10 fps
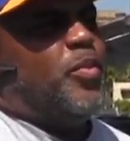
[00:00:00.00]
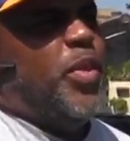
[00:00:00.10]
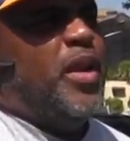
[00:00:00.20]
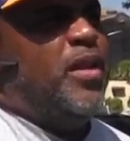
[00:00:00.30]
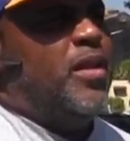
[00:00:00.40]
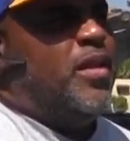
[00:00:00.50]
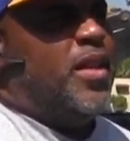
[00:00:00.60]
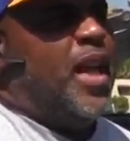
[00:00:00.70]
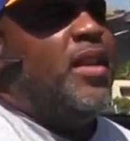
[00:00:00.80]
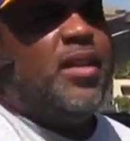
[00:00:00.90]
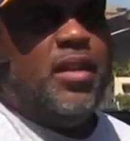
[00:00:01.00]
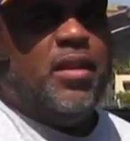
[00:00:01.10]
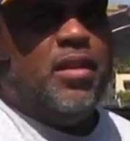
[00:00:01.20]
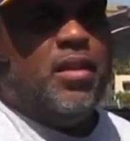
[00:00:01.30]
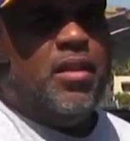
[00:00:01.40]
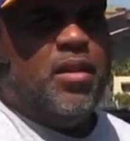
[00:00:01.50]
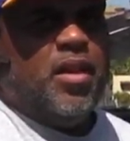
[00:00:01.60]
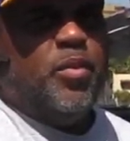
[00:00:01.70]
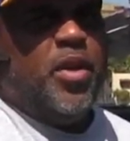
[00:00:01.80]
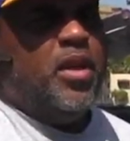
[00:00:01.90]
been tainted
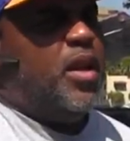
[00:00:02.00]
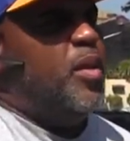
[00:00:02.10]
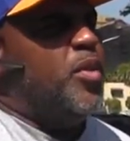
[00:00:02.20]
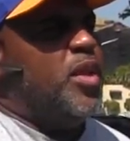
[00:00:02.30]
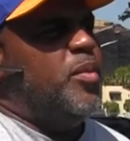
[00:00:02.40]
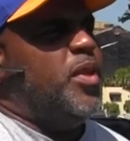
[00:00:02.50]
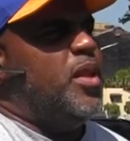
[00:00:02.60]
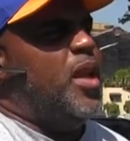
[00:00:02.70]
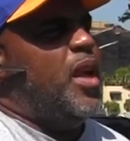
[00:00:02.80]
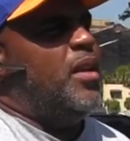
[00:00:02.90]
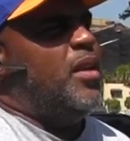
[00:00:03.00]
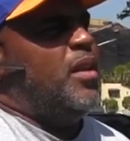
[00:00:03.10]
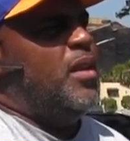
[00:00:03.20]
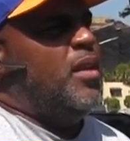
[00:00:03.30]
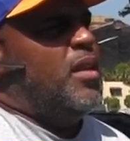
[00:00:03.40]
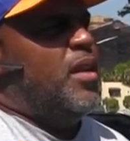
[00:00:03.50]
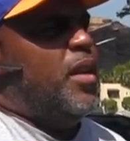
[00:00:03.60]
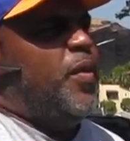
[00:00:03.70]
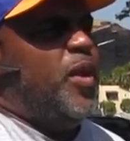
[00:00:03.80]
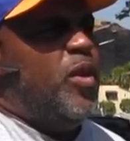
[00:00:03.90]
to become something that
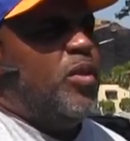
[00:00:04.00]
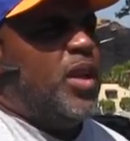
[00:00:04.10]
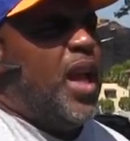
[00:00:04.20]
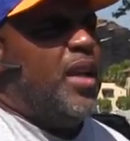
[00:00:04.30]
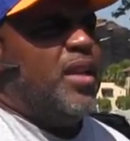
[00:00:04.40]
if you don't like